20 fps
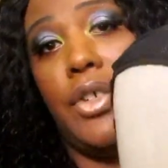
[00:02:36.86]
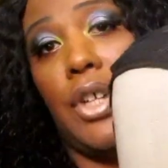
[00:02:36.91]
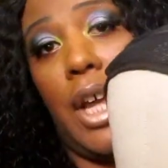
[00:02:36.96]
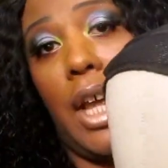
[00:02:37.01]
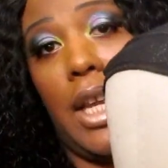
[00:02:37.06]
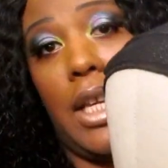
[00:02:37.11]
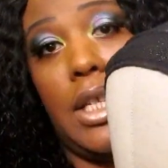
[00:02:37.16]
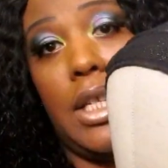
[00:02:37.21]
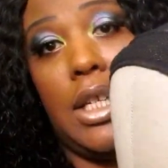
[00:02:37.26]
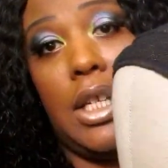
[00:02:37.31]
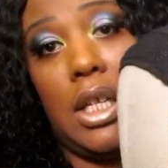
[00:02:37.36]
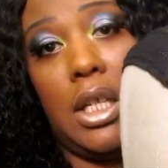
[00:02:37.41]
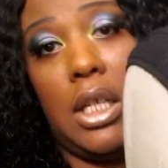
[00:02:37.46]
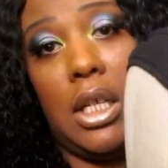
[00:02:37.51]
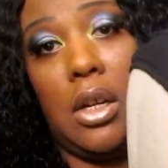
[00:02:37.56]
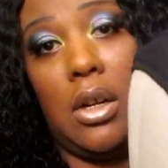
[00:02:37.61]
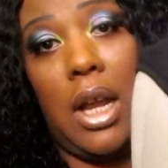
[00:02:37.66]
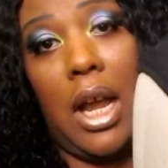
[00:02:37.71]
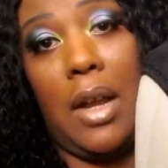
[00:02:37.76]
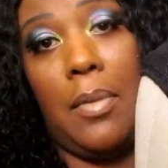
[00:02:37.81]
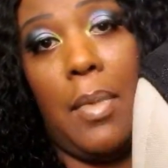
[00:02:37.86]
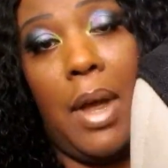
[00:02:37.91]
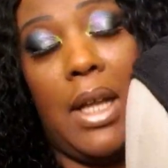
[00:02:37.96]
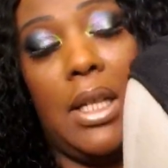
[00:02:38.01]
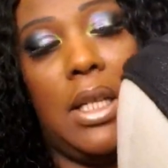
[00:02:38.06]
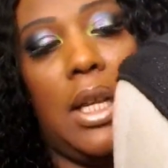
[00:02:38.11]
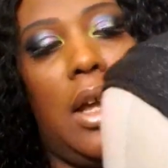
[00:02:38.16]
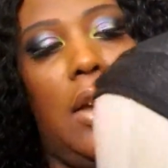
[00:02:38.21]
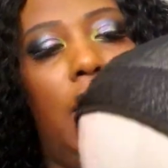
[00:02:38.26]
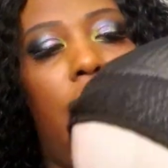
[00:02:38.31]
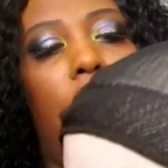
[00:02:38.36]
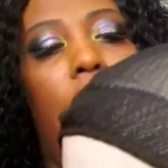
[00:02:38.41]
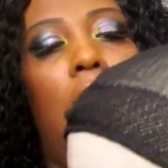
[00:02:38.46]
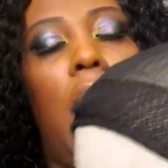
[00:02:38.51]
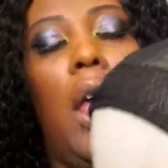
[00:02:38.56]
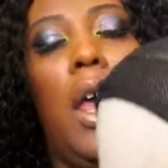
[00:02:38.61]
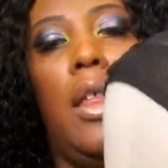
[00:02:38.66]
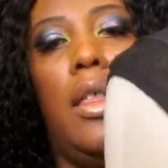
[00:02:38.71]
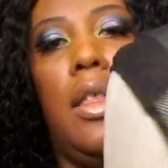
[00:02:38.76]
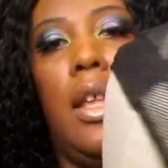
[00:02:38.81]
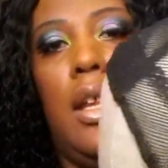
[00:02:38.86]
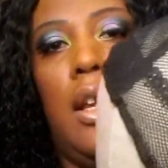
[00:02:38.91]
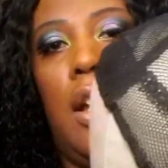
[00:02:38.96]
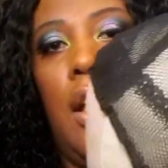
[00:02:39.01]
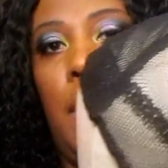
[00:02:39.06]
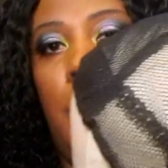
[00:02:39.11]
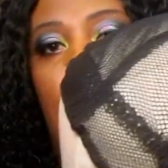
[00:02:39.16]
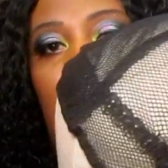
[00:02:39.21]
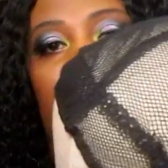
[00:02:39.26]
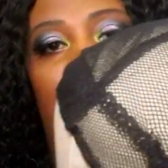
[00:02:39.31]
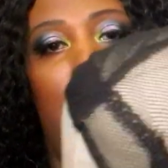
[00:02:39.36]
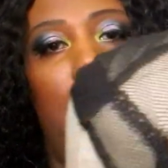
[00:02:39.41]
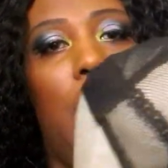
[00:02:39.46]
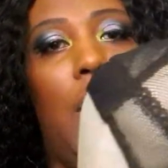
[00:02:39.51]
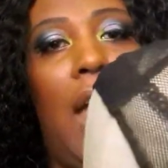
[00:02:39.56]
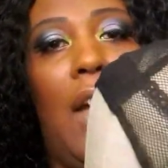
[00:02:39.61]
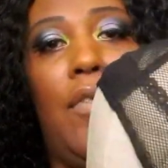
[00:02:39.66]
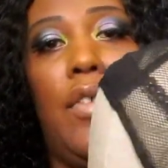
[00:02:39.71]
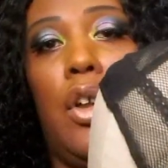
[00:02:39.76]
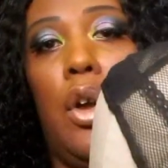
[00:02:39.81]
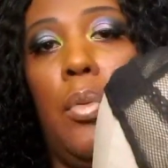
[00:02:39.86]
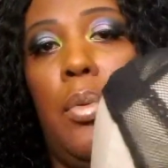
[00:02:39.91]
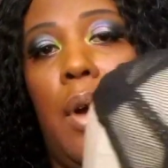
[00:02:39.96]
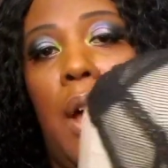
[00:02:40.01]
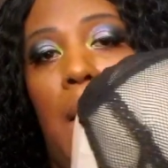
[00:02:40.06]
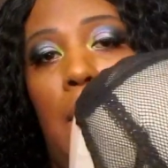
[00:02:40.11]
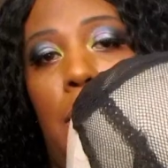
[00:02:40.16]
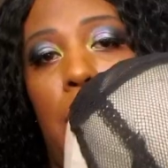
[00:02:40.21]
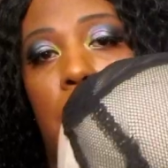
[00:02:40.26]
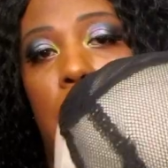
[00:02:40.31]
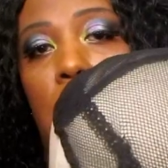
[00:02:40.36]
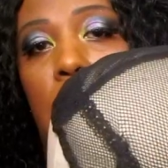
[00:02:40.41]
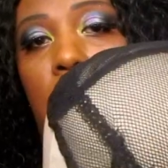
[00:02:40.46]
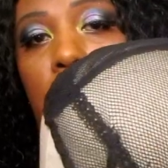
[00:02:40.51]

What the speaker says: head sister like myself, then you'll have no problem with this